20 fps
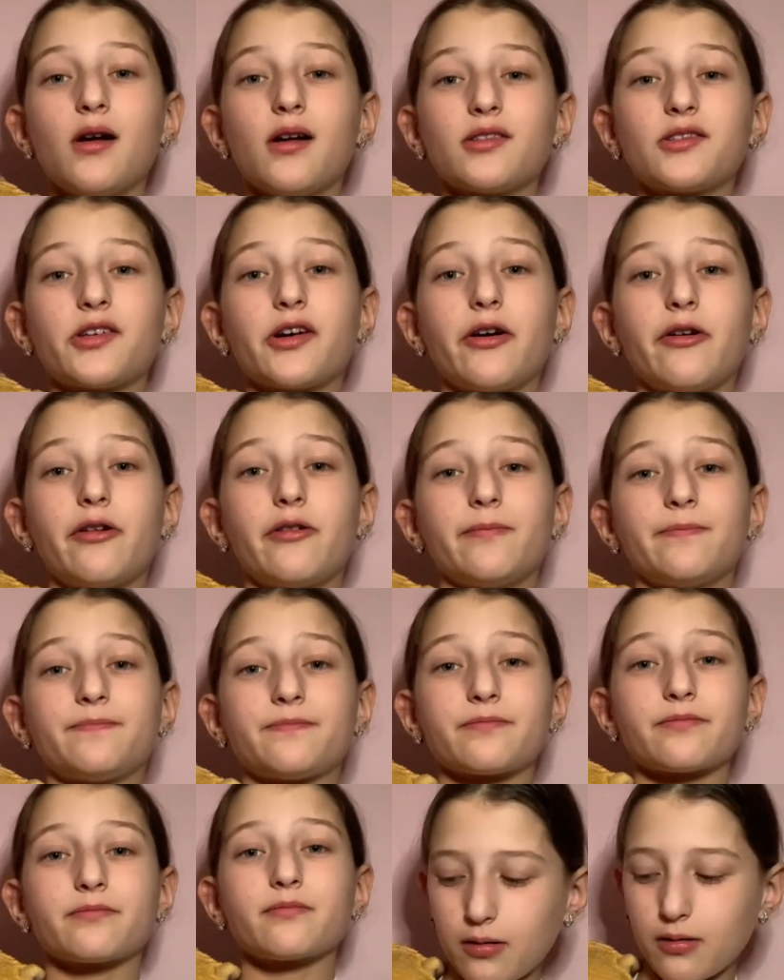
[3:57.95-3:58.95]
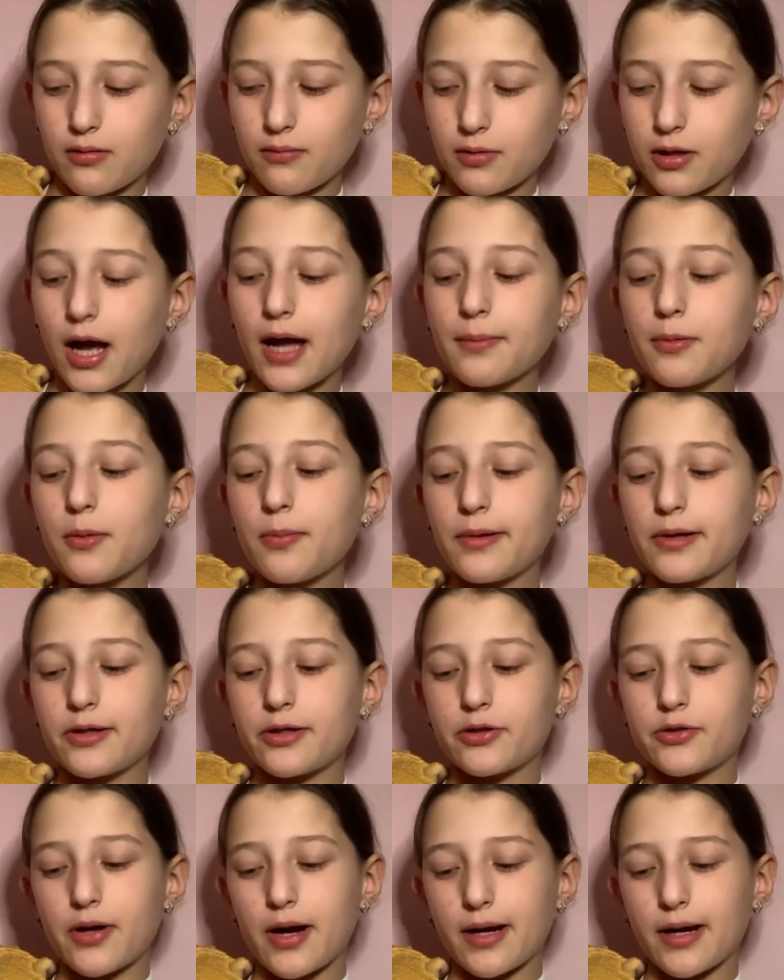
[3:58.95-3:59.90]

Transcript: So hypo bearded